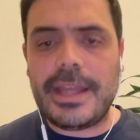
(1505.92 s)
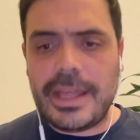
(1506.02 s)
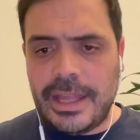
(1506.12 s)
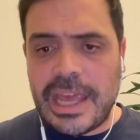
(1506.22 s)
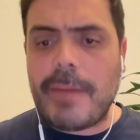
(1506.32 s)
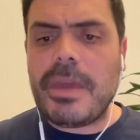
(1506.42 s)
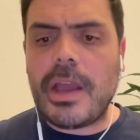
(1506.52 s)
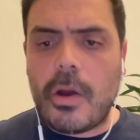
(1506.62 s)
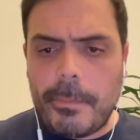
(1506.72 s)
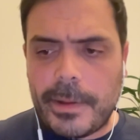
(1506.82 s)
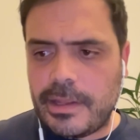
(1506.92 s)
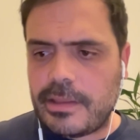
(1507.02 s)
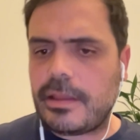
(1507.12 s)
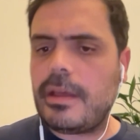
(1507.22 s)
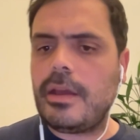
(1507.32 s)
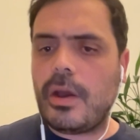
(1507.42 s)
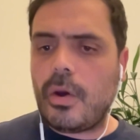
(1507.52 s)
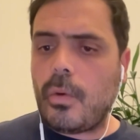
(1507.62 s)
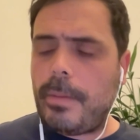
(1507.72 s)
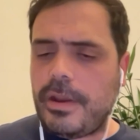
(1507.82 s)
Gaming companies
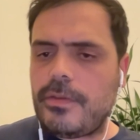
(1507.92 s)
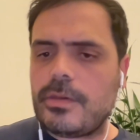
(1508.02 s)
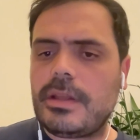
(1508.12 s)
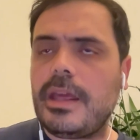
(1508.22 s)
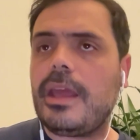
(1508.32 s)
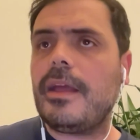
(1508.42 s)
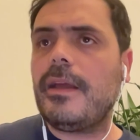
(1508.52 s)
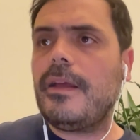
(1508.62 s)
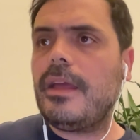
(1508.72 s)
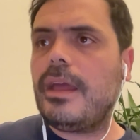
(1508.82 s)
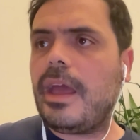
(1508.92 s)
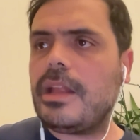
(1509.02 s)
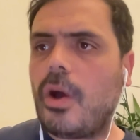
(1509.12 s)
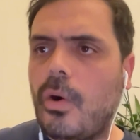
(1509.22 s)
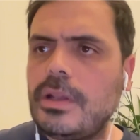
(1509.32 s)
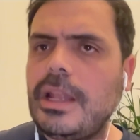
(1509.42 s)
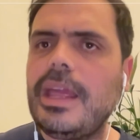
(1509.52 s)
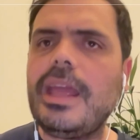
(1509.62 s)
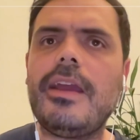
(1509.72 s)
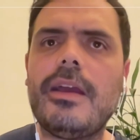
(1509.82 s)
who previously had
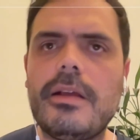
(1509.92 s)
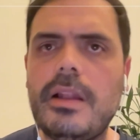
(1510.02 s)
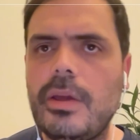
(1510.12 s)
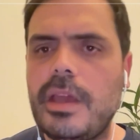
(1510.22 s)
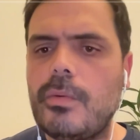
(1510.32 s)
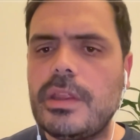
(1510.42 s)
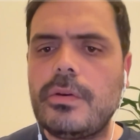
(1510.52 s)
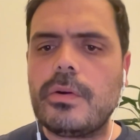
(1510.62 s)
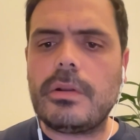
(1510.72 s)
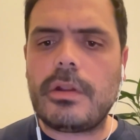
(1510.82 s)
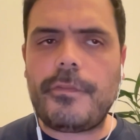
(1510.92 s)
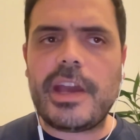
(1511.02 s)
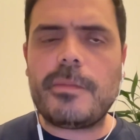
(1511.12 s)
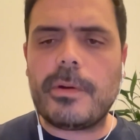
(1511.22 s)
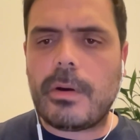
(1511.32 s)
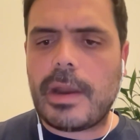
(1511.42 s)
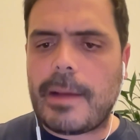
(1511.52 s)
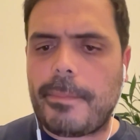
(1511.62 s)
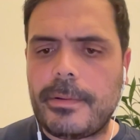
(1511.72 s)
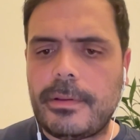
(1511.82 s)
only login with Google or Facebook or
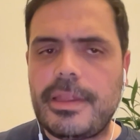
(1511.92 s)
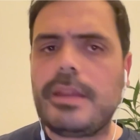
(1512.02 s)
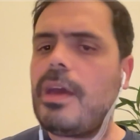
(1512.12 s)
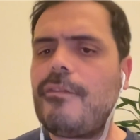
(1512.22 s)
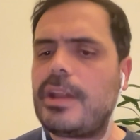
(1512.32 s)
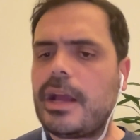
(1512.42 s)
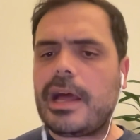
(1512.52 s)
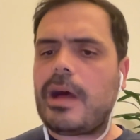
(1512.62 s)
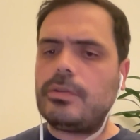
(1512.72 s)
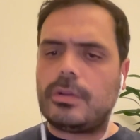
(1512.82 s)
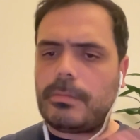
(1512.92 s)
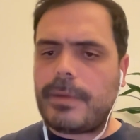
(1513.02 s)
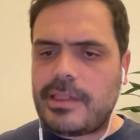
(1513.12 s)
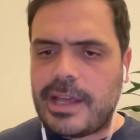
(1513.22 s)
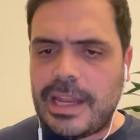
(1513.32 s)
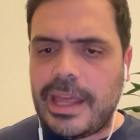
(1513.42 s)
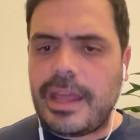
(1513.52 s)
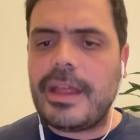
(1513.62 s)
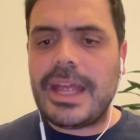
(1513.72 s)
Apple, then you have an account automatically.